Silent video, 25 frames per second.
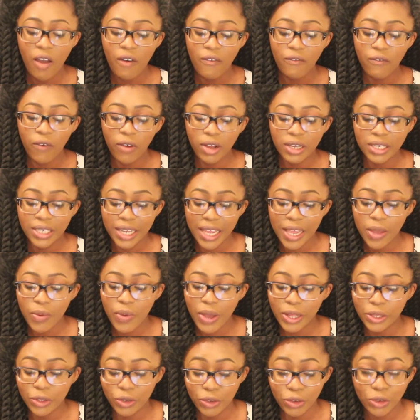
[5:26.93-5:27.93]
for they
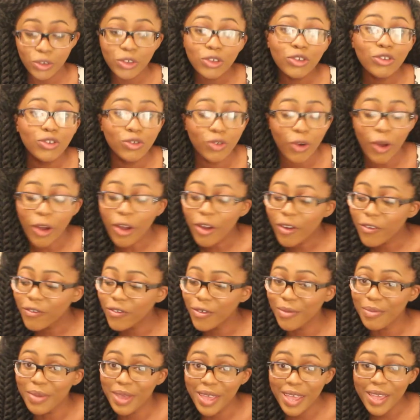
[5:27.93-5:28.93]
were too strong
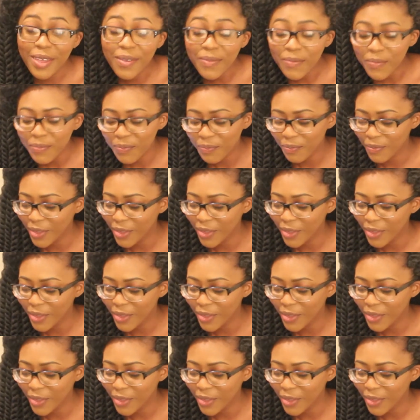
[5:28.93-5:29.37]
for me."